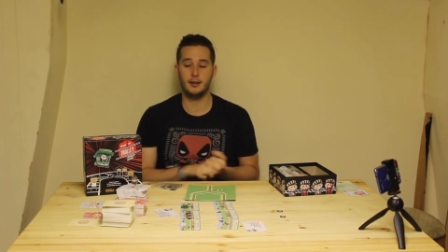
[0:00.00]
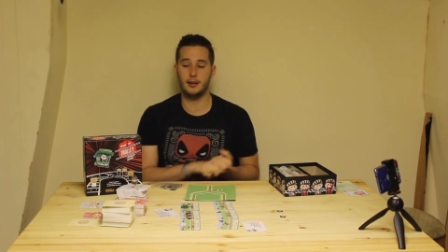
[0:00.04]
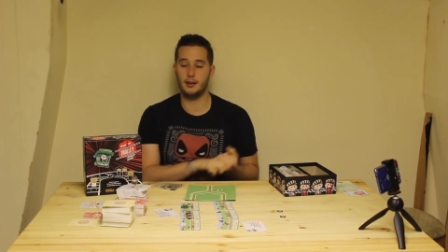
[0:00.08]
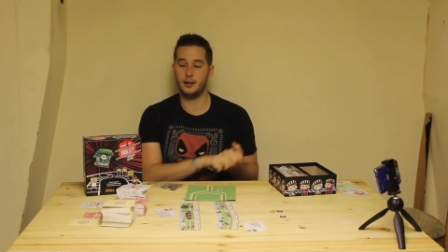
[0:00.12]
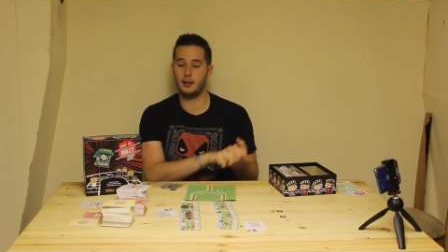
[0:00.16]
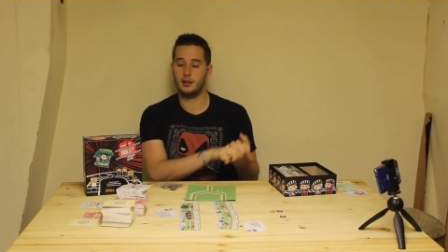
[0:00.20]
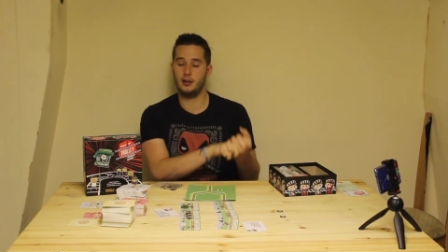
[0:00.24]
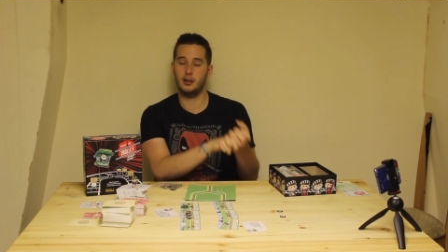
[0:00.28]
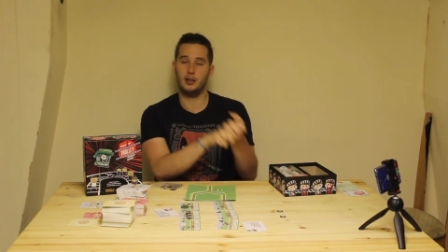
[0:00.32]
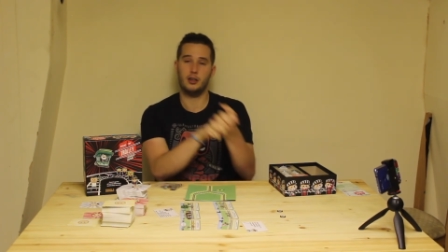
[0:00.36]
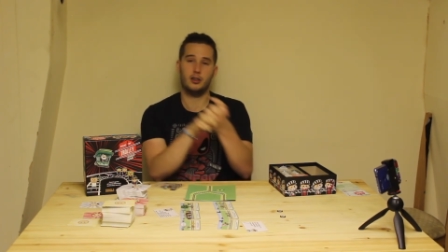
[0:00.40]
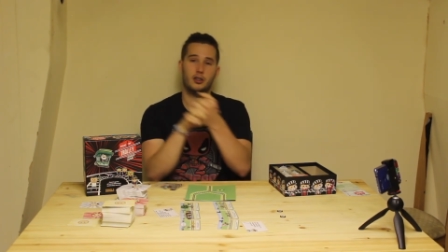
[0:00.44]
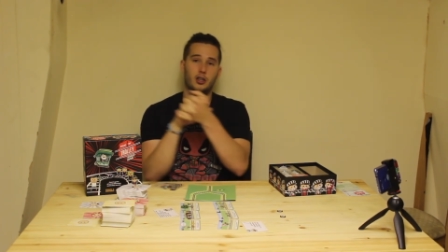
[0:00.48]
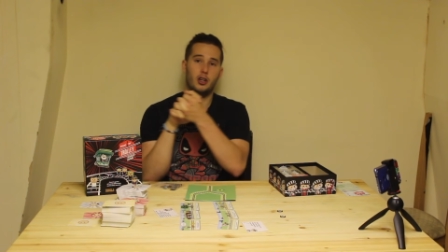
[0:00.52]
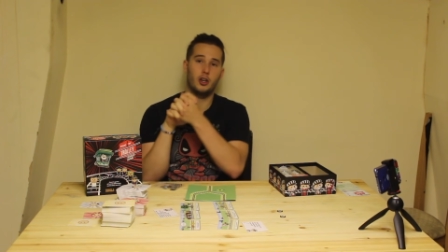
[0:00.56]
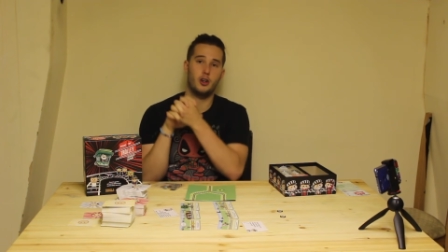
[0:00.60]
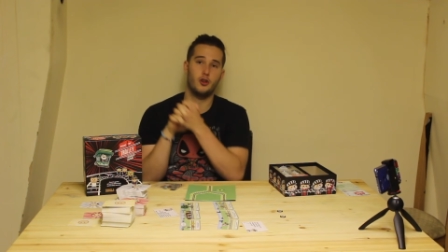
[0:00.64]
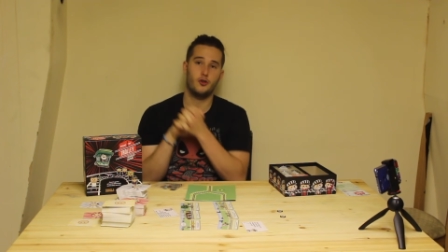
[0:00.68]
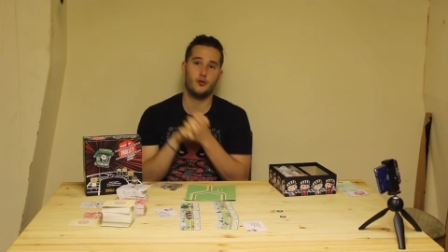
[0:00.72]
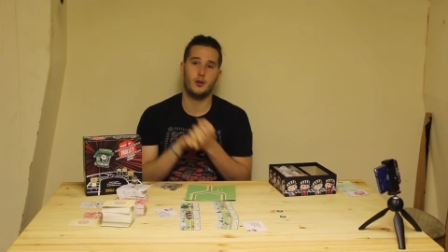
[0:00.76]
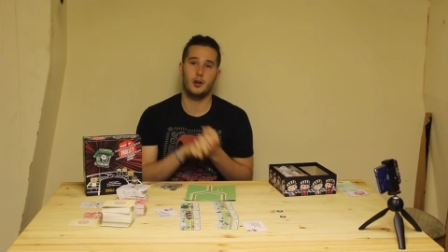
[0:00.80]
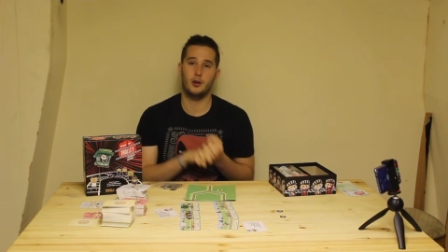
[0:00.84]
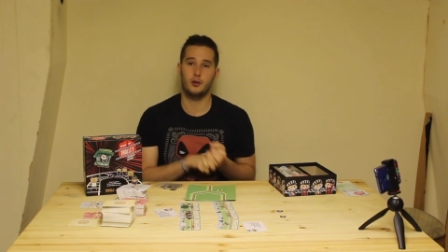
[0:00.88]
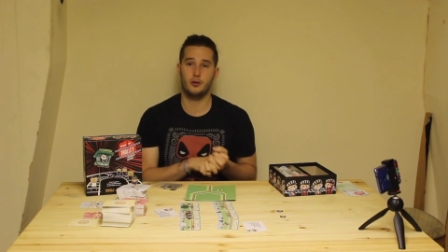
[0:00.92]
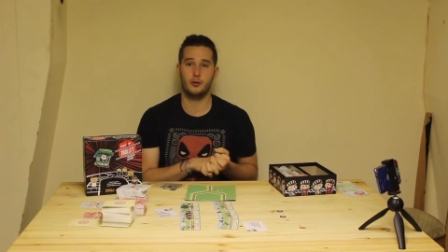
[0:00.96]
the conductor
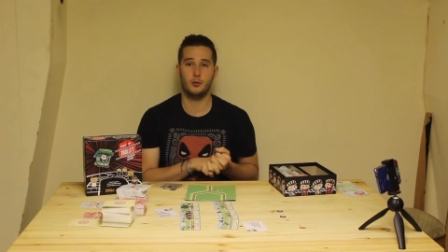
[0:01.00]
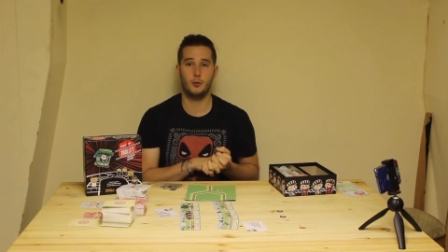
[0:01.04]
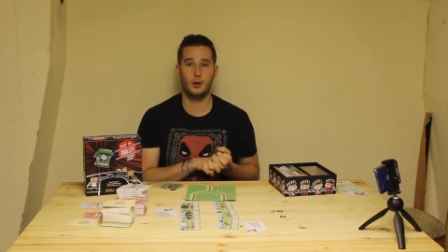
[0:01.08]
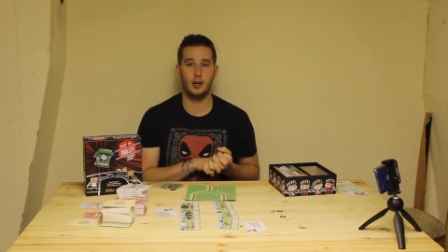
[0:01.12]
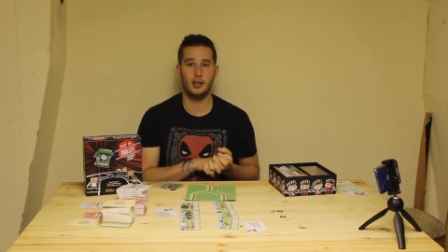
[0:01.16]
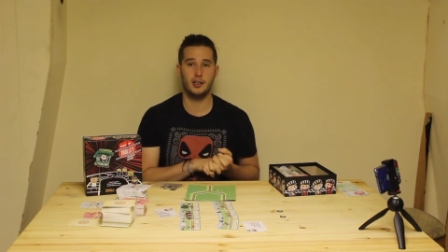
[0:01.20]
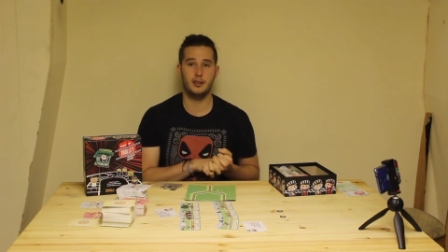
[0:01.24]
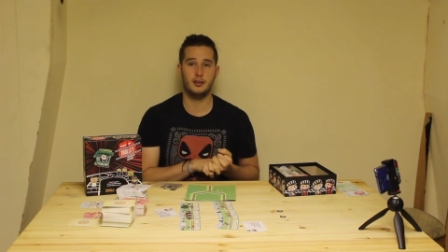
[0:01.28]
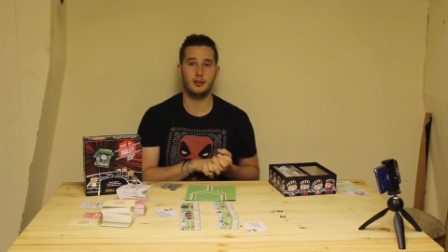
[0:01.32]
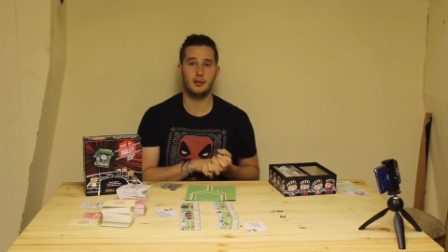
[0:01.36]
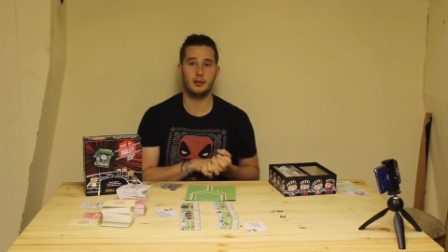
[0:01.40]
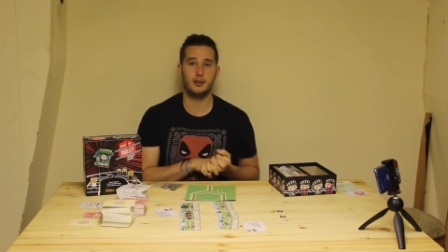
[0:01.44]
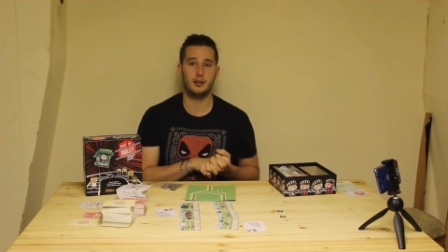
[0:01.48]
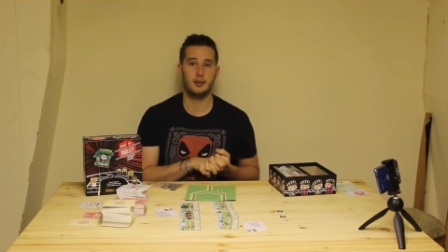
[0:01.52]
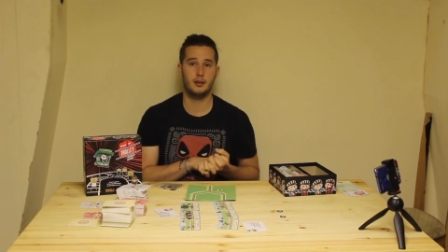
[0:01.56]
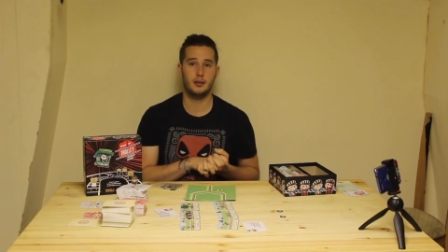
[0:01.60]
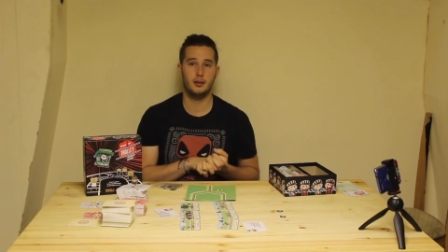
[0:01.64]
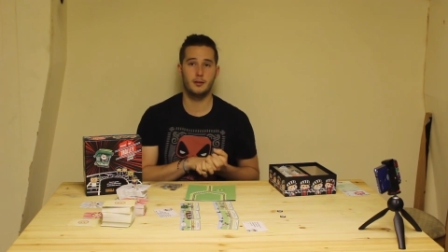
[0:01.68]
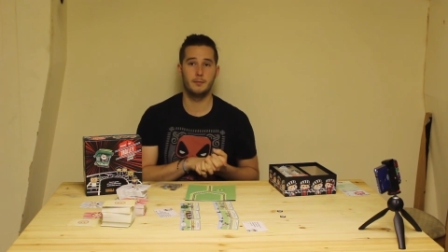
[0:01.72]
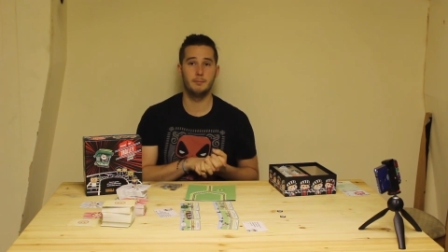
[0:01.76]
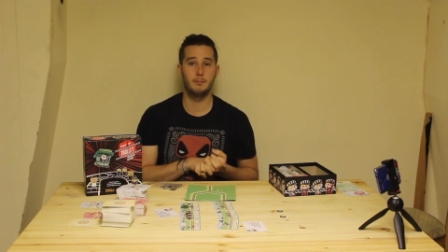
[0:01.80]
goes around twice,